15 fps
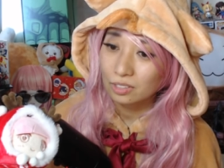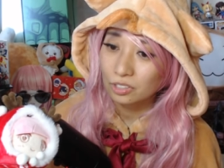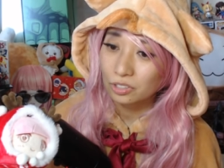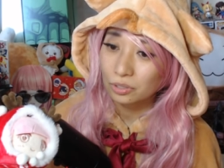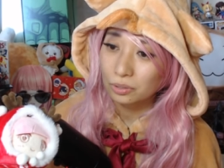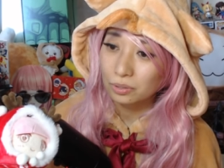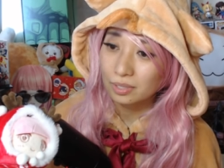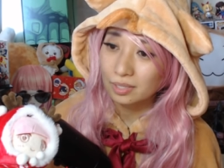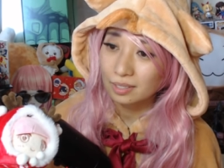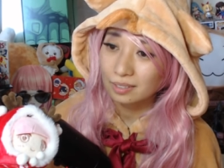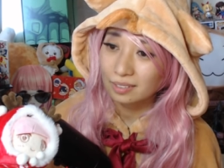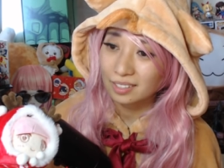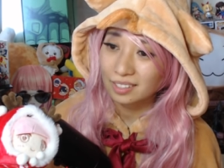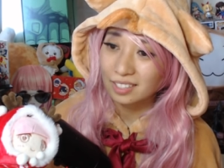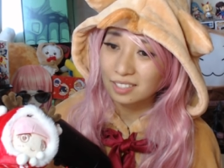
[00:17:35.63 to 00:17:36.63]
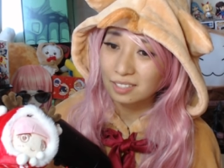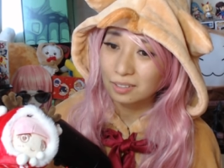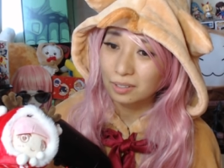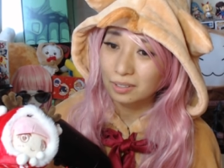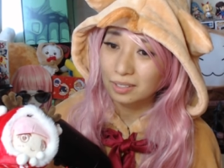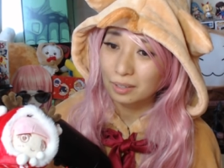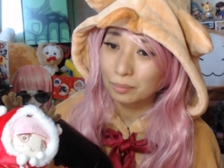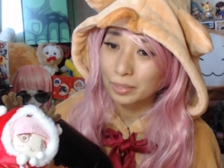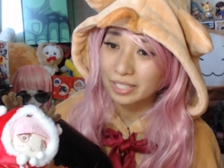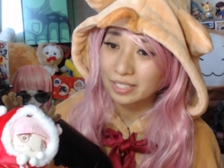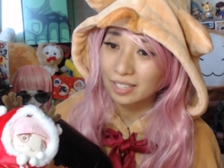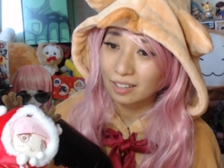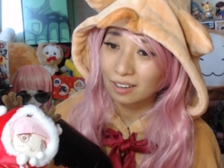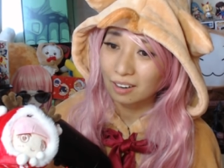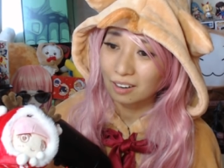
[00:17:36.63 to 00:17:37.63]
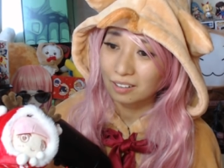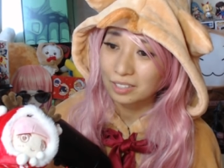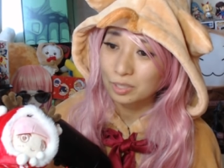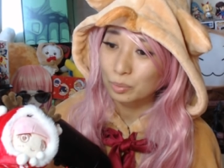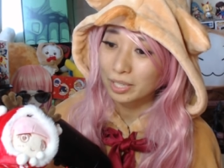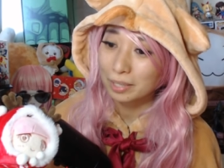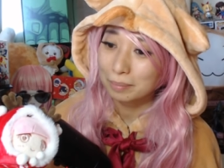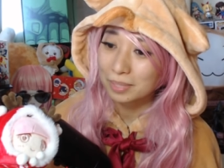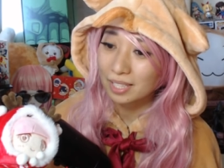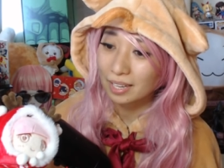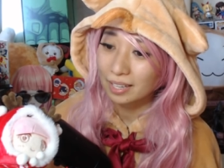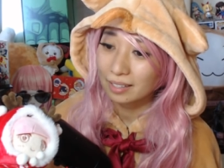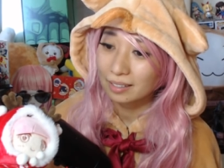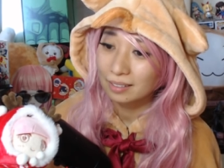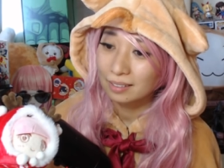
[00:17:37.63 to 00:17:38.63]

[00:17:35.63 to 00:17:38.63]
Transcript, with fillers: Shoes? It doesn't look like wings at all is what I'm saying.